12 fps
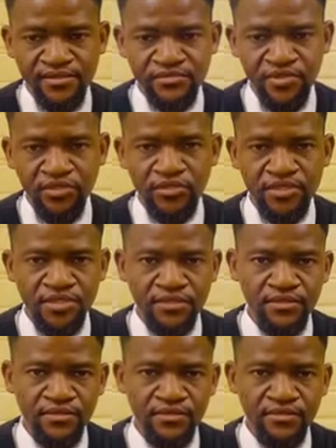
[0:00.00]
because it
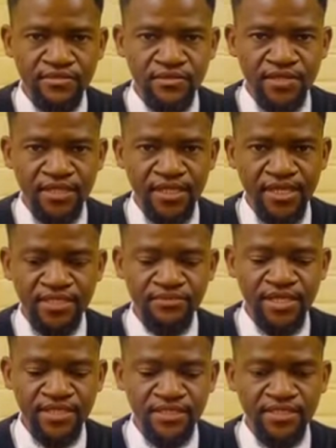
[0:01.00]
doesn't
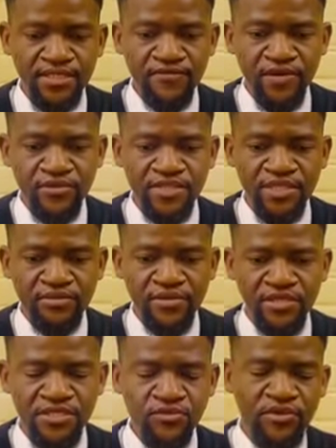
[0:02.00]
make sense if a
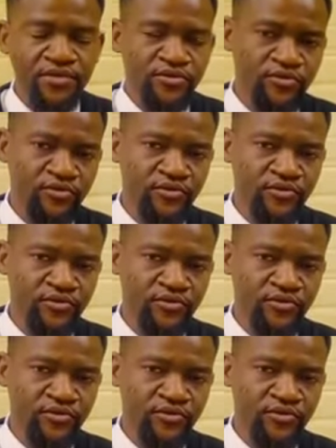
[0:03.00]
consignment is going to,